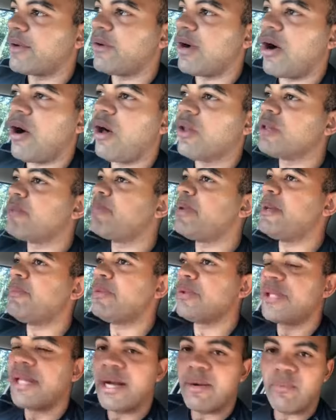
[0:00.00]
all the
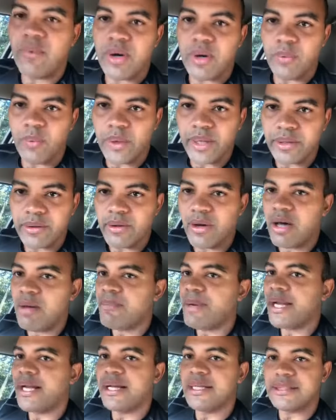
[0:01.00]
people that I work with, all
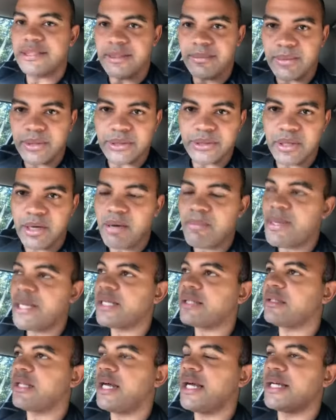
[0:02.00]
my customers, all my
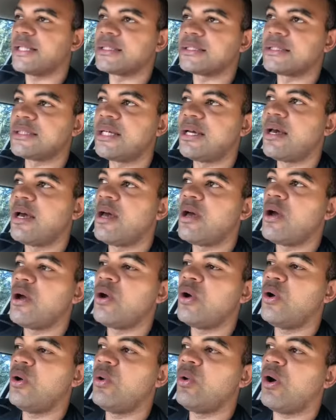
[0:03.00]
clients,
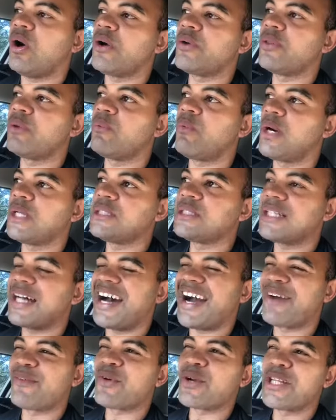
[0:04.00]
who are the ones
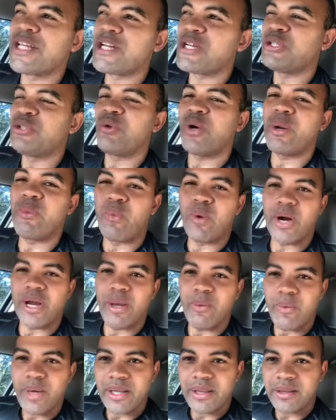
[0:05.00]
I really enjoy
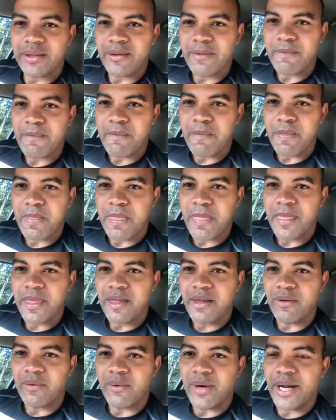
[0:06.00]
working with,
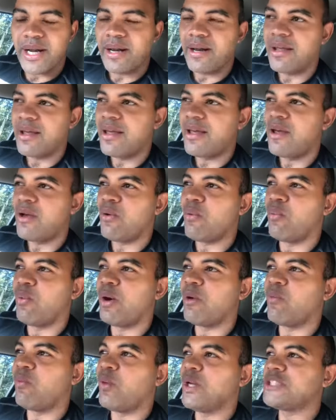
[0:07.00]
right?
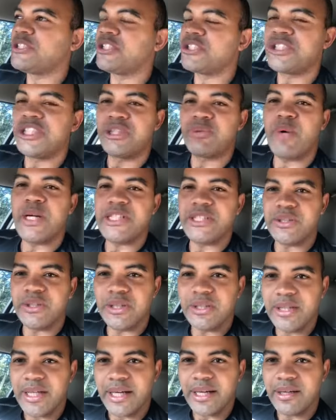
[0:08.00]
What's their situation
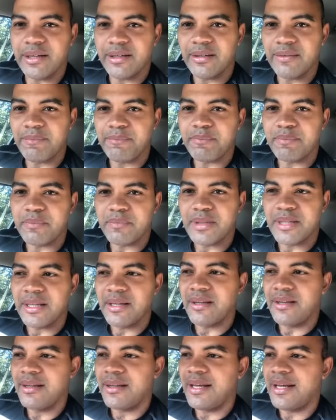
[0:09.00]
look like?
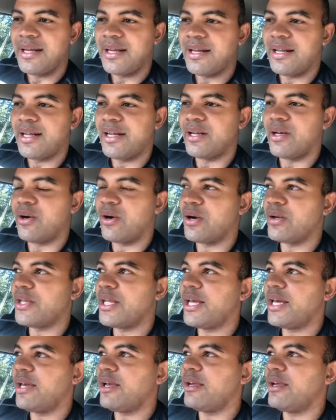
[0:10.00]
Are
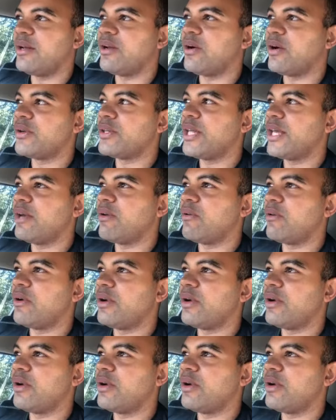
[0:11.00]
they are their